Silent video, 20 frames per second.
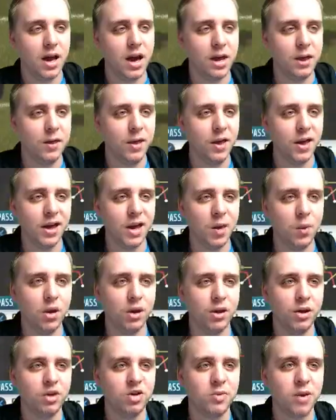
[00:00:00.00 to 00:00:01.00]
I think I
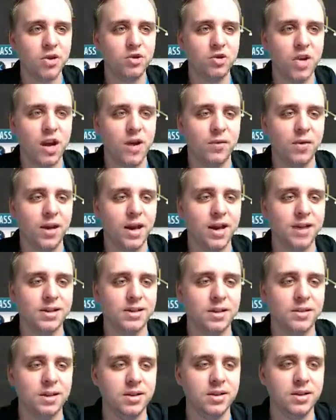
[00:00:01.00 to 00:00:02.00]
will use my draft class
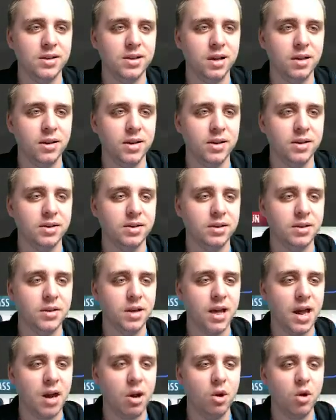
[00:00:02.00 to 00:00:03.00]
in this series.
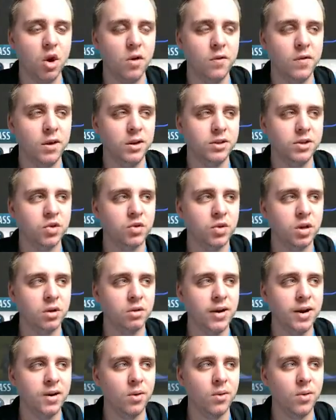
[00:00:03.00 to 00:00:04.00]
I don't know if I'll do it
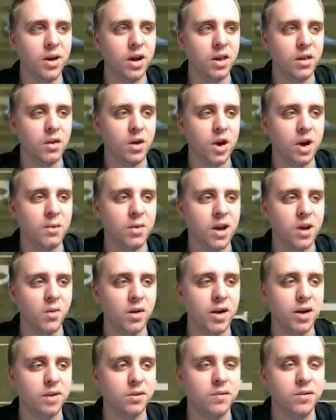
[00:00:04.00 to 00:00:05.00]
right away though. I might
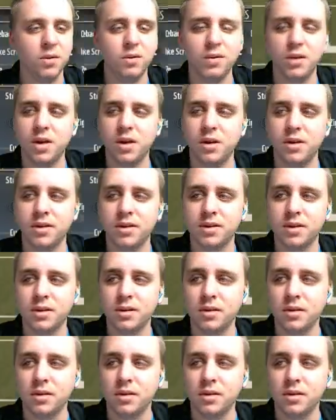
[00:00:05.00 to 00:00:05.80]
wait a few years.